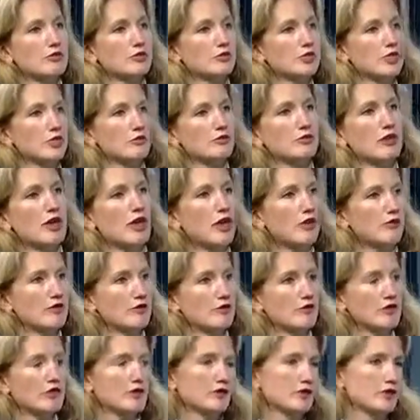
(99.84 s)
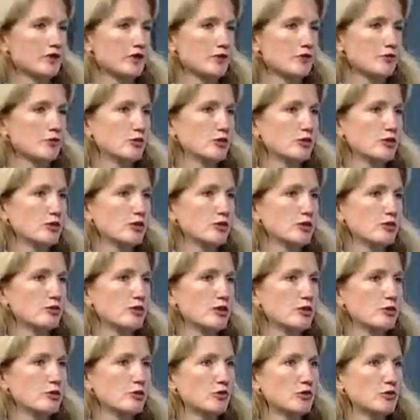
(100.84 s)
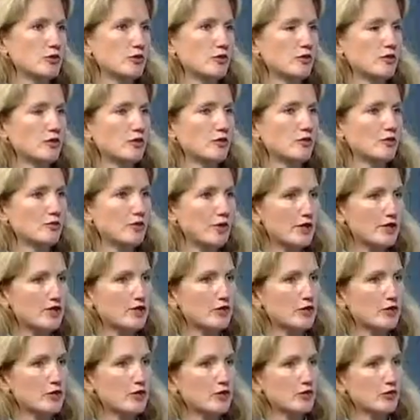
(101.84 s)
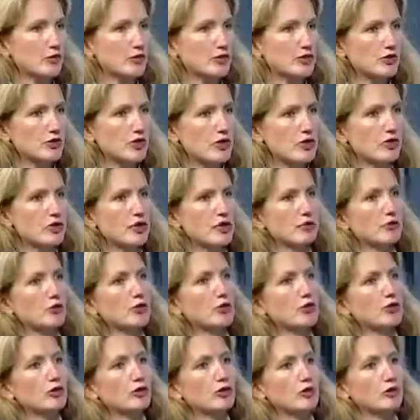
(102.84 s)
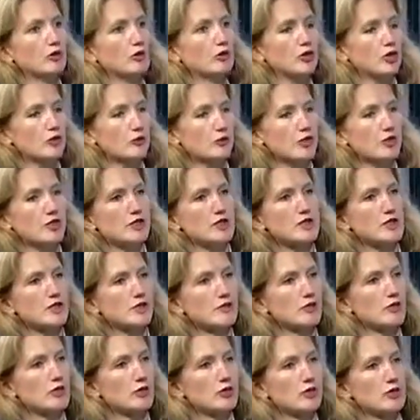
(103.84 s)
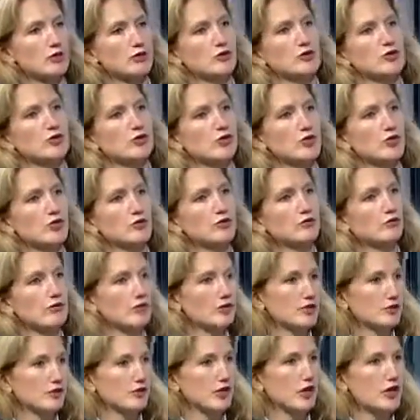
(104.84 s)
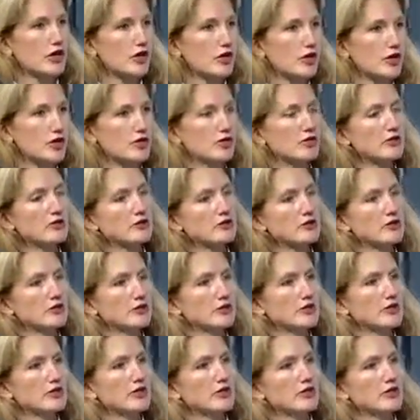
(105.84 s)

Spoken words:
deeper and deeper areas like the deep waters of the Gulf of Mexico in order to get their oil. They're more expensive, they're more costly, the risks are higher.